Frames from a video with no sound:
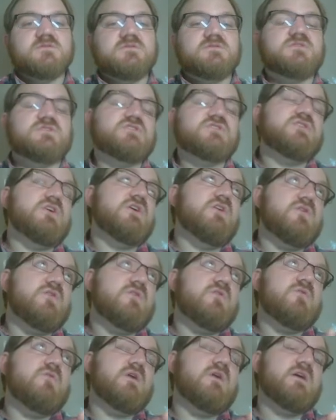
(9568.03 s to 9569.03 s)

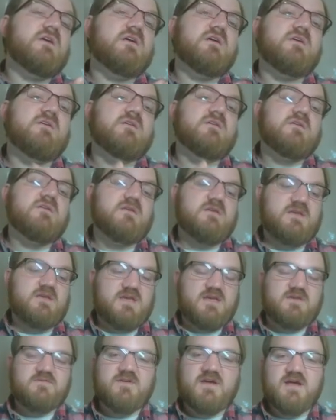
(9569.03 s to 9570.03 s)
So
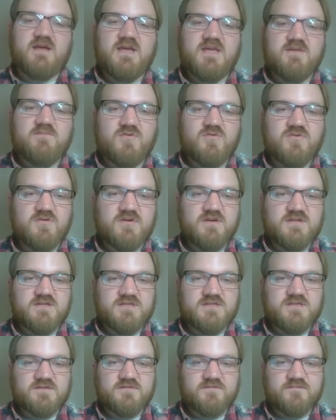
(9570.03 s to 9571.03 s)
if I
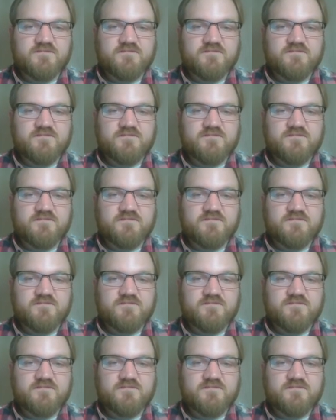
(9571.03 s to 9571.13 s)
put